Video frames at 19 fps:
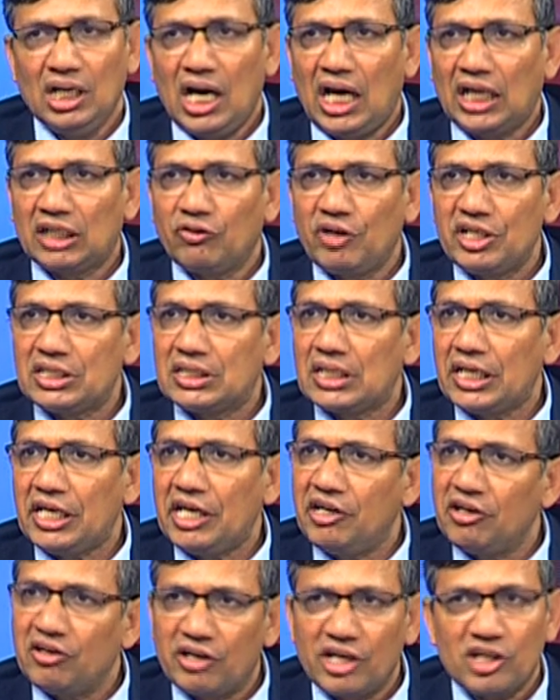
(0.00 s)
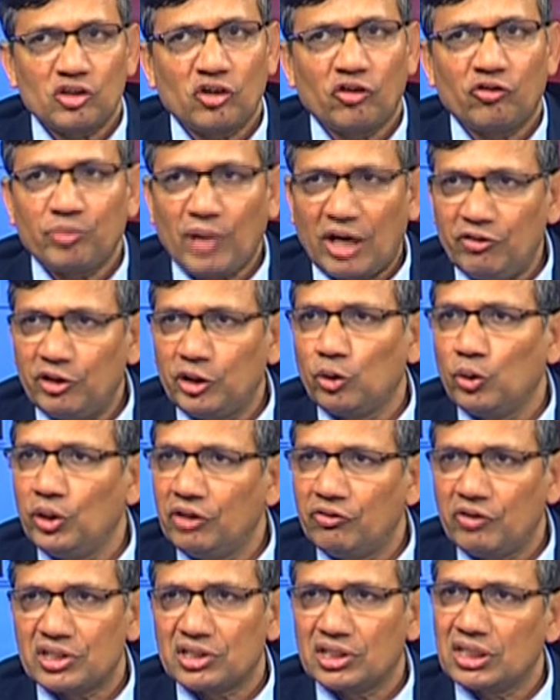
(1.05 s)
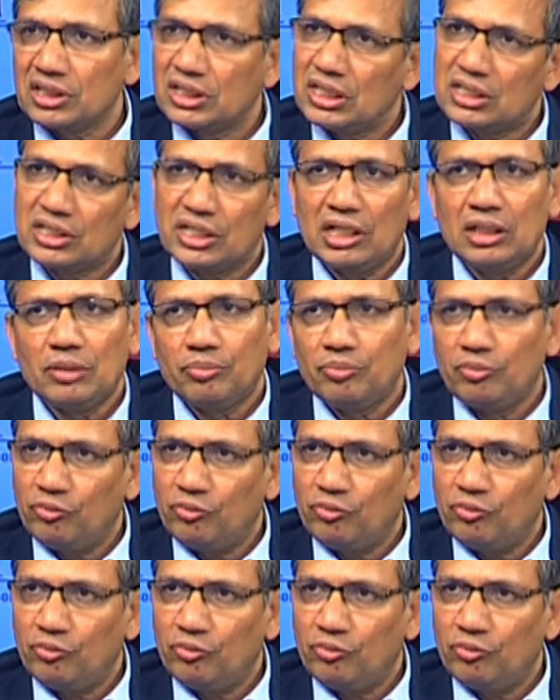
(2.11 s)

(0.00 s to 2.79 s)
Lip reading: Otherwise, the interest of private equity investors is still